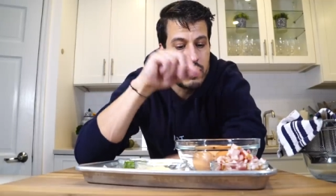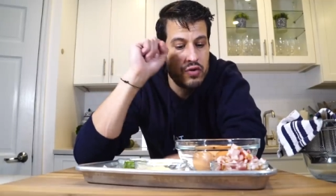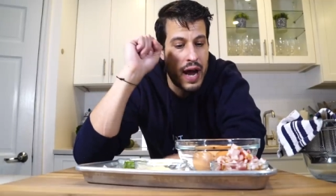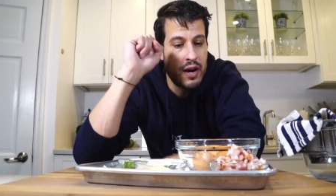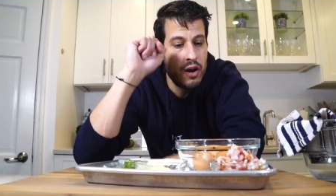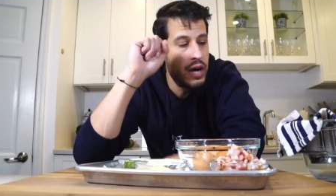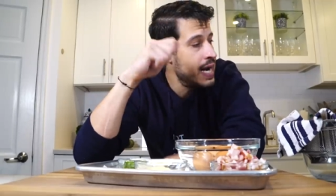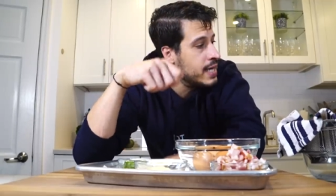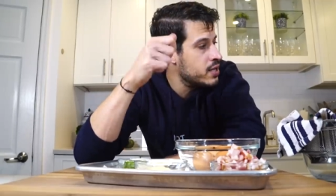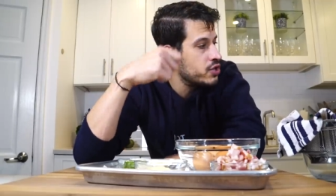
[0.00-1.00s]
crack our
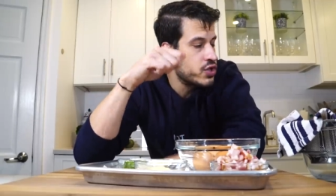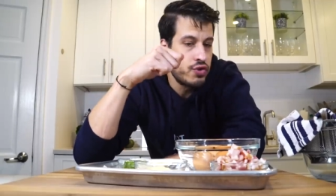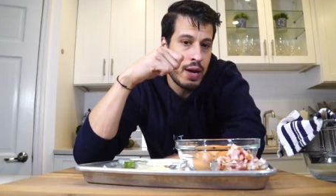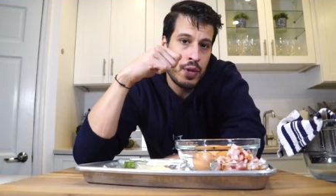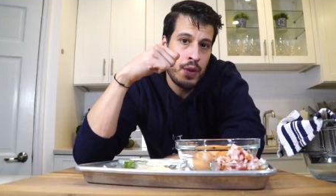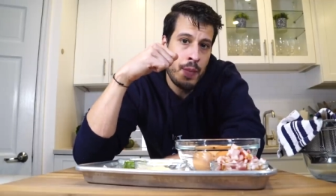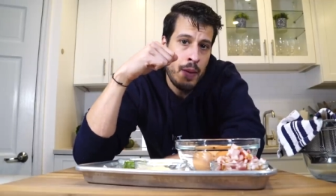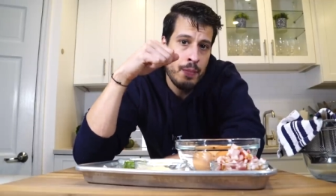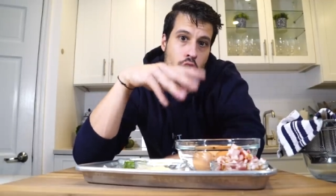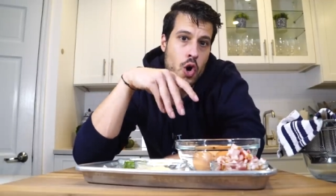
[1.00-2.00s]
eggs, scramble them
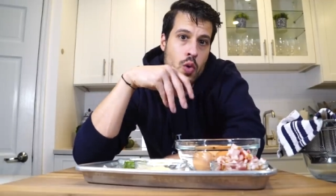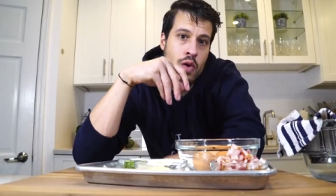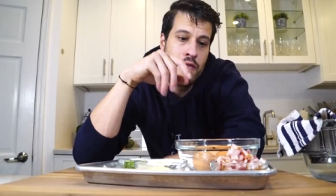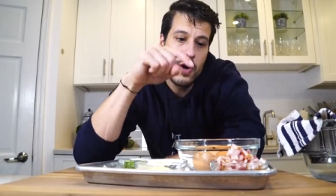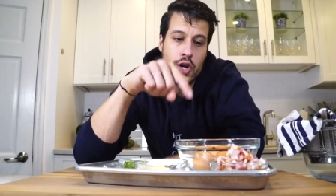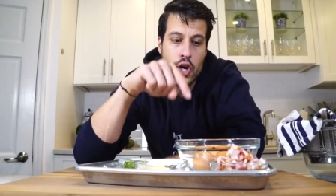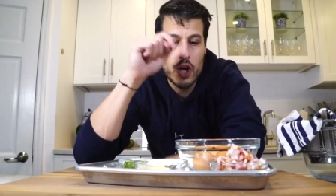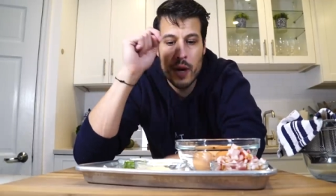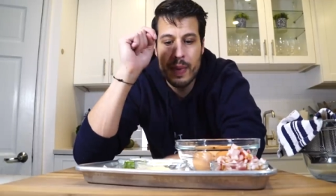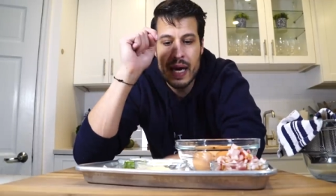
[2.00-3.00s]
up, go over, cook
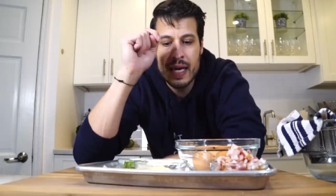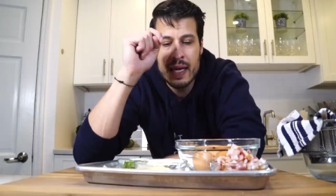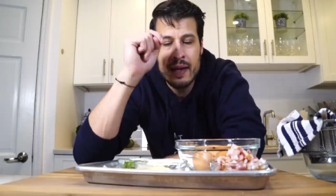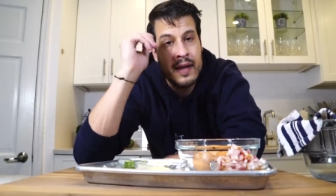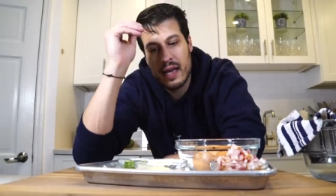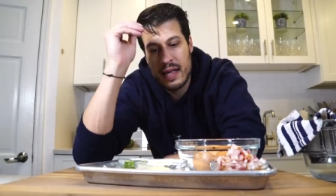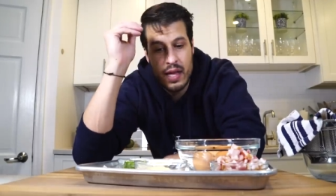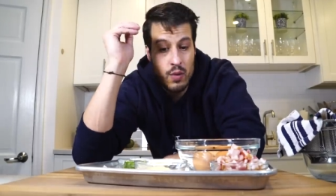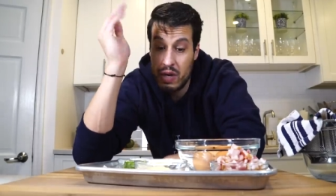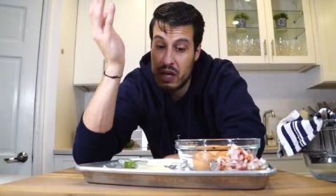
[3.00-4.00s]
our bacon, and
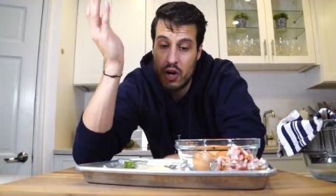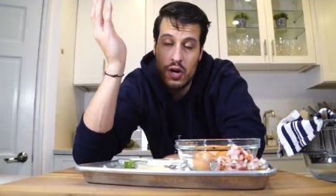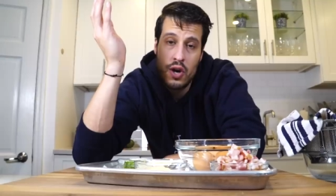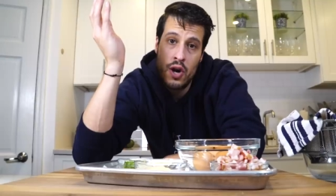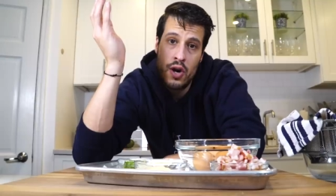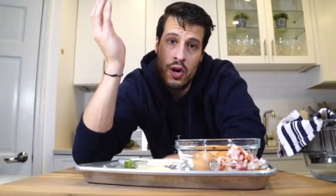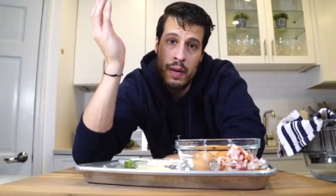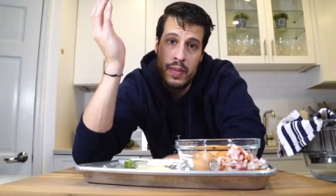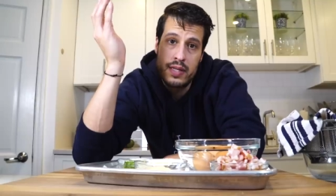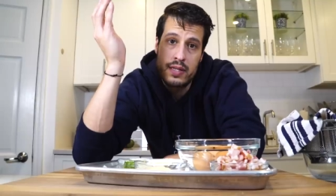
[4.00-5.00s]
then we cook our
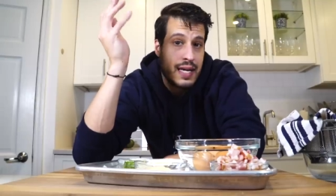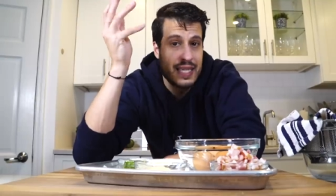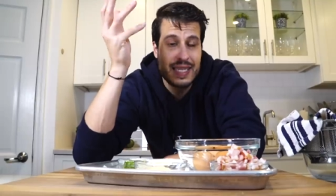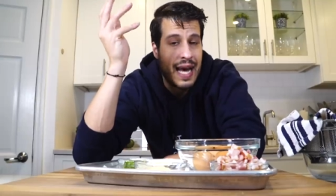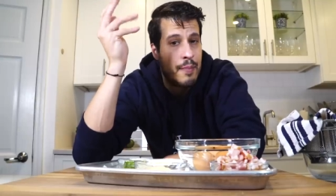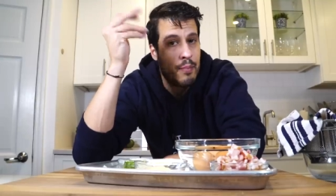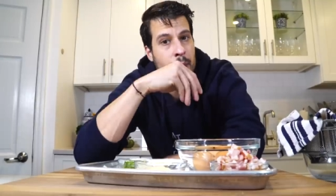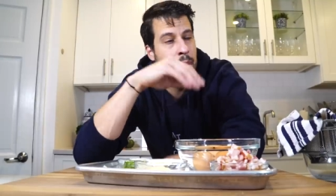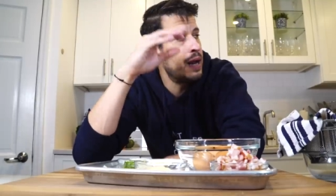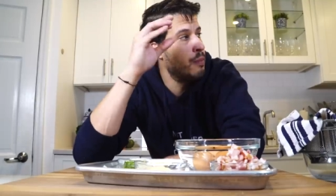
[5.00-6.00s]
omelets. I just got a
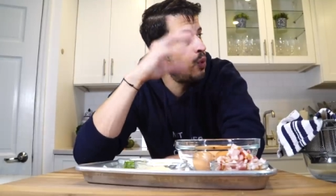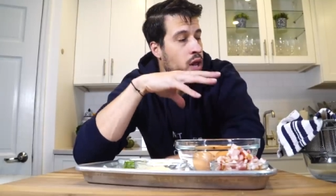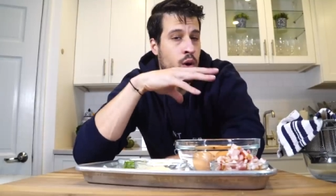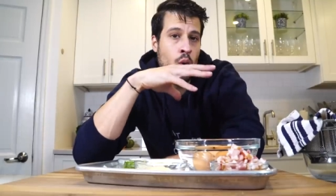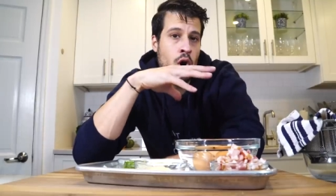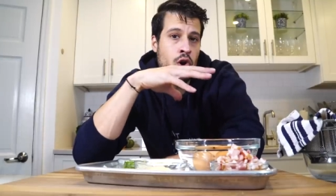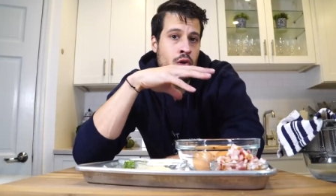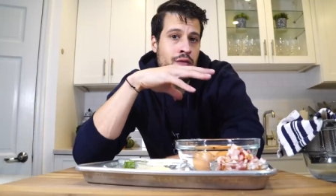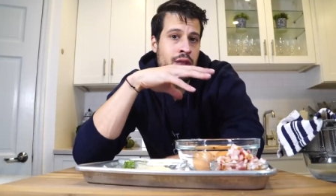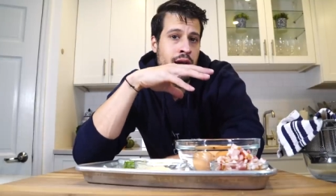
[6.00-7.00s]
pot of boiling water
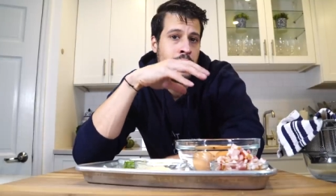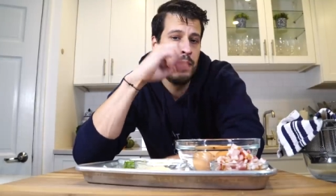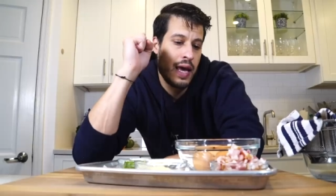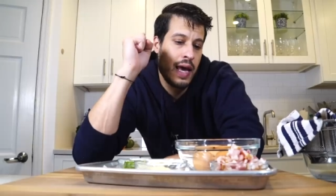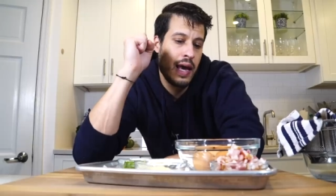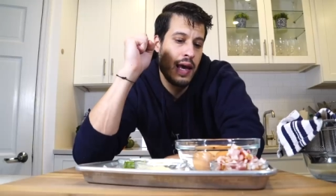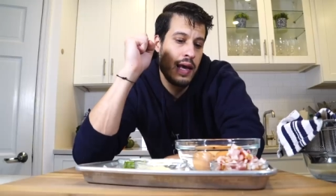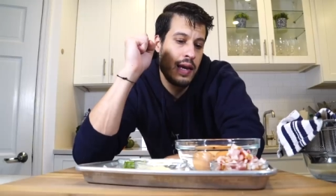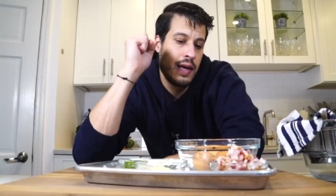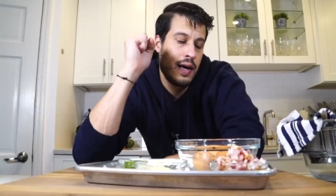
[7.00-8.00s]
over there
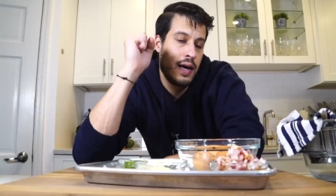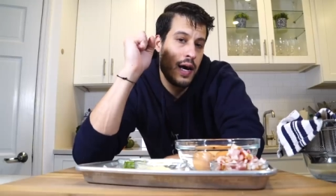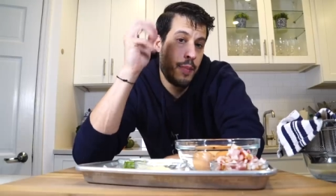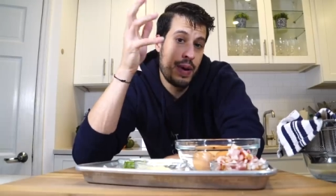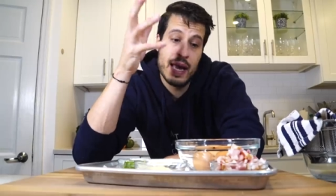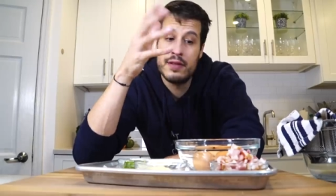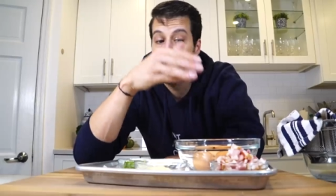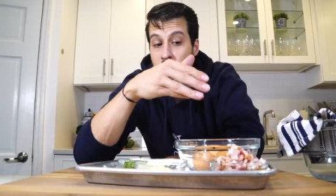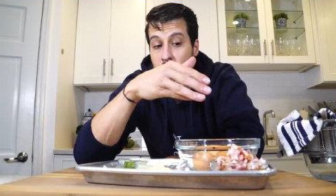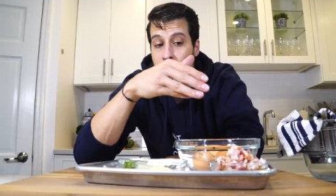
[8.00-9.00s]
and a pan to
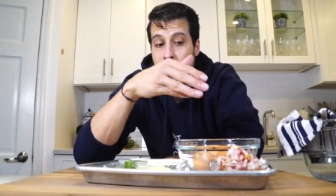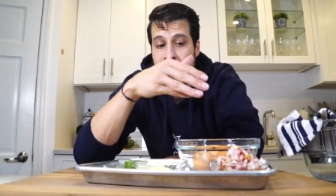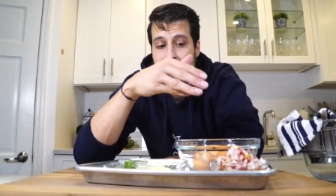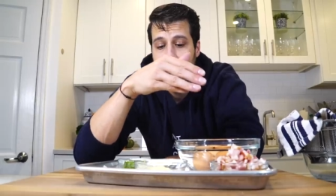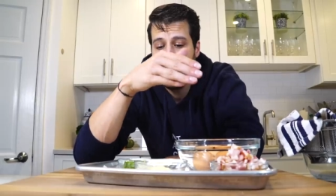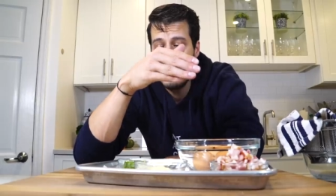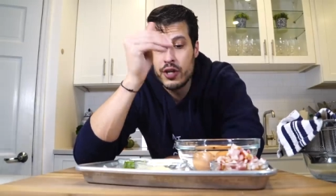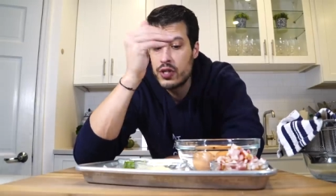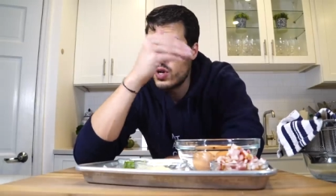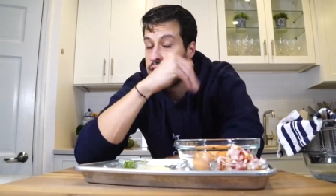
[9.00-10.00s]
cook my bacon.
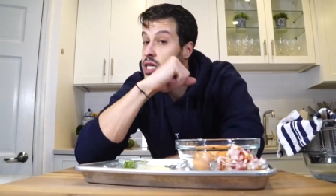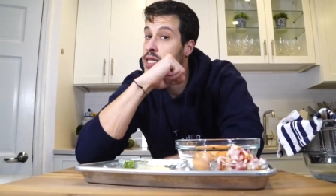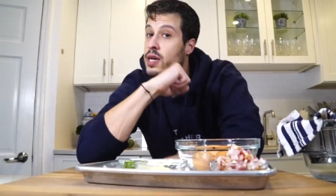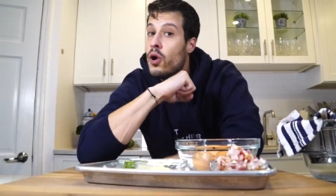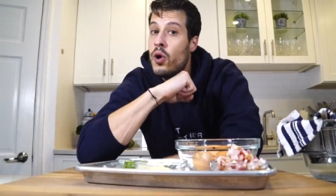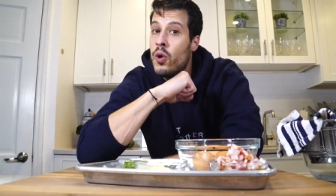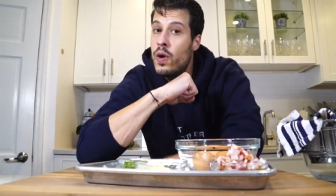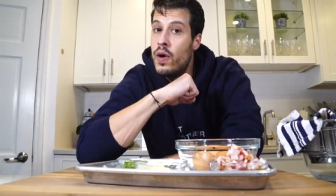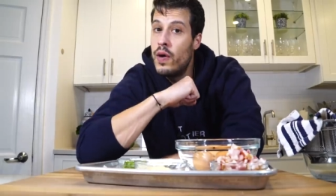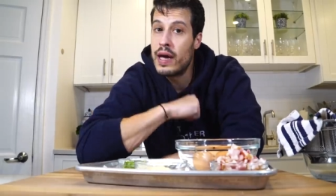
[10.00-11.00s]
So let's just go
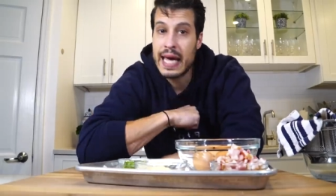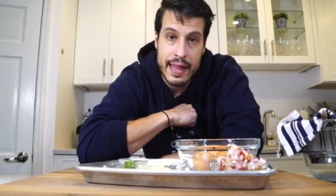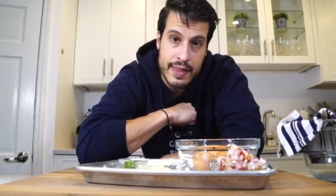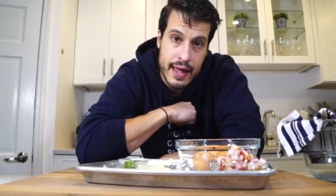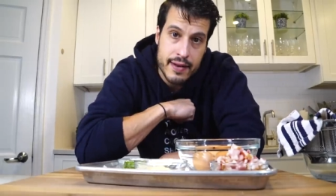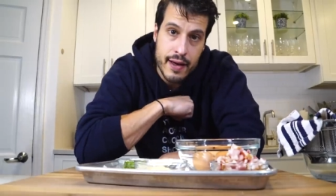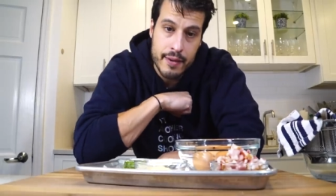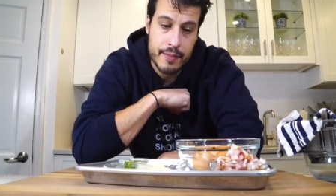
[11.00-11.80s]
and get that done.